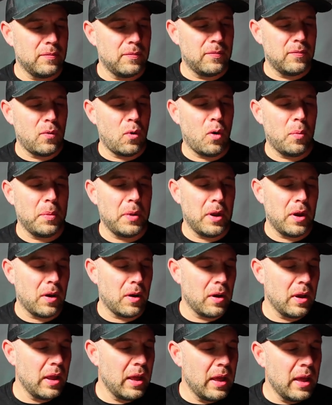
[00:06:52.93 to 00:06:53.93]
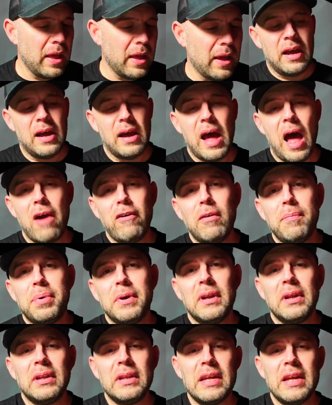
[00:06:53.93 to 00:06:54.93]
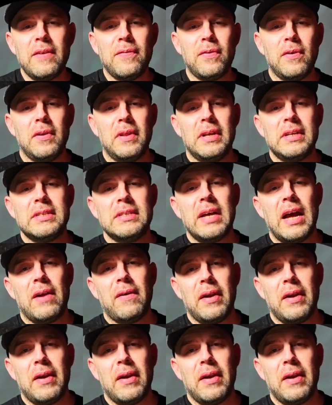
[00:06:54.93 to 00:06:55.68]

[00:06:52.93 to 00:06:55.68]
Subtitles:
form here. I will put a link for this guy